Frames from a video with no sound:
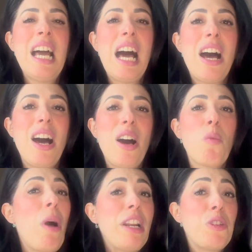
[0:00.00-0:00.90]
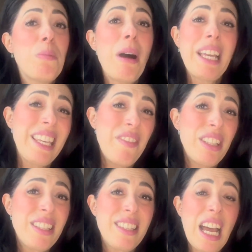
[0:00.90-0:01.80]
Well, you might
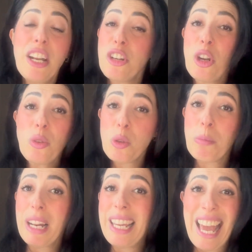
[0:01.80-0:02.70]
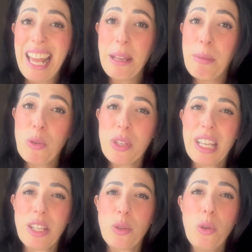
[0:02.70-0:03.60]
even decide not to play any
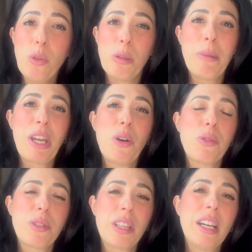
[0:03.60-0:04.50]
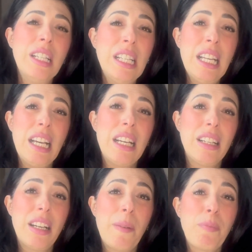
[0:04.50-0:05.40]
music at all, because
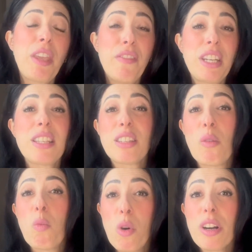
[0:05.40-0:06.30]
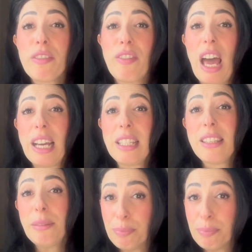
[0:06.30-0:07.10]
if it is a work flight,